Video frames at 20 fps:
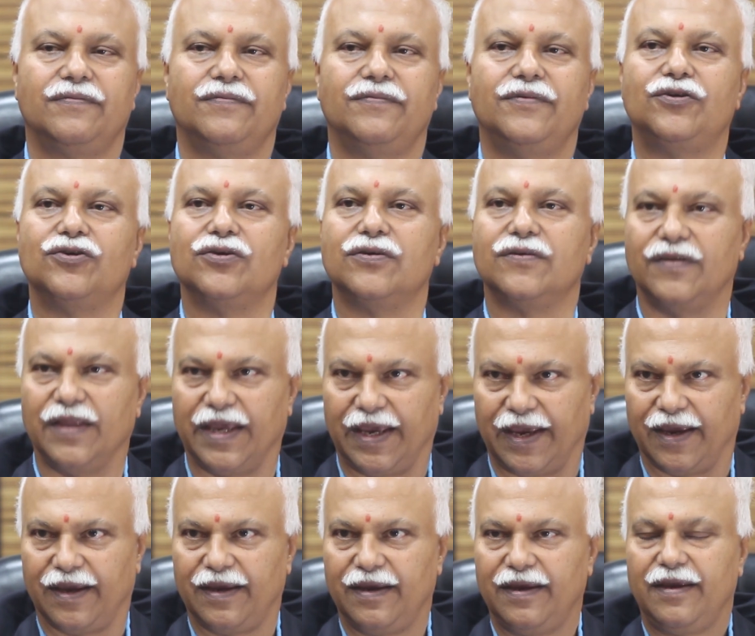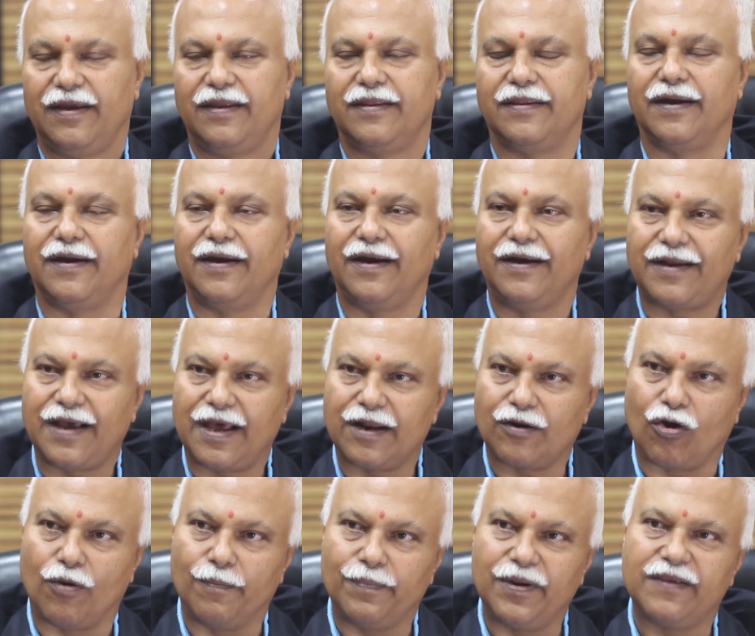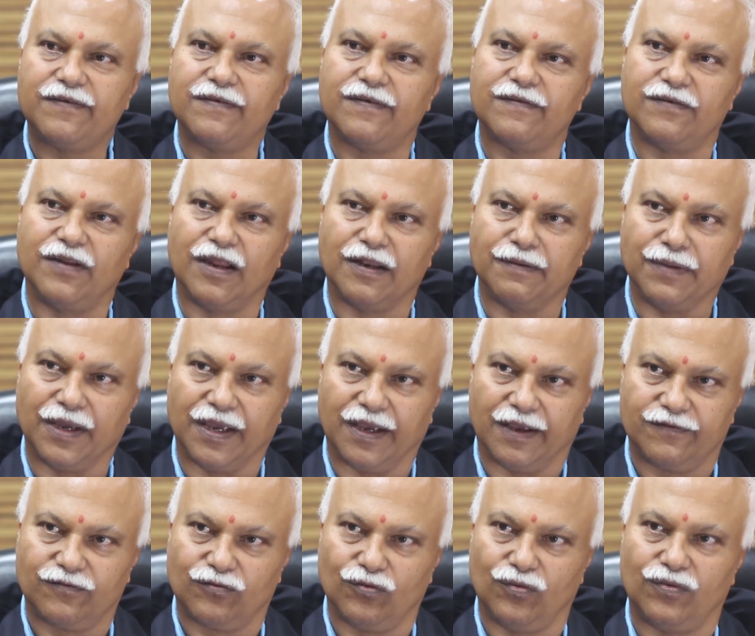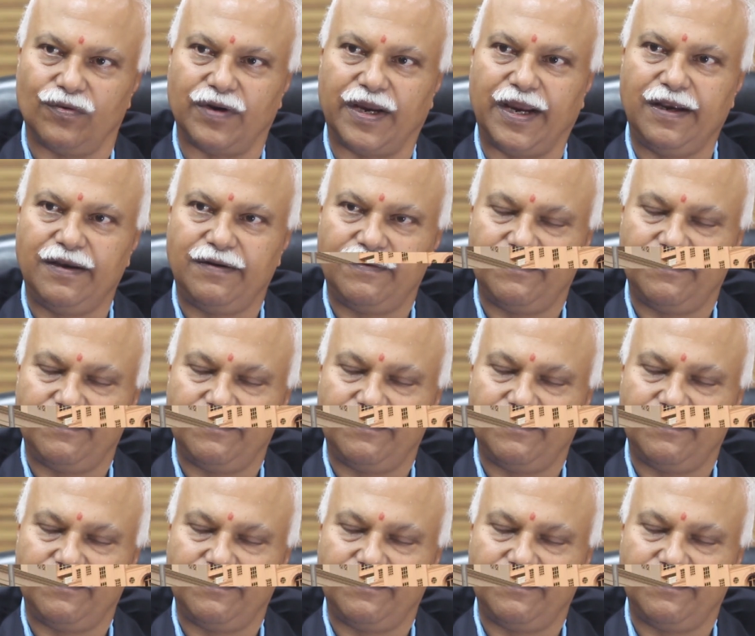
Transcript: which is there. That entire complex is done by us. So right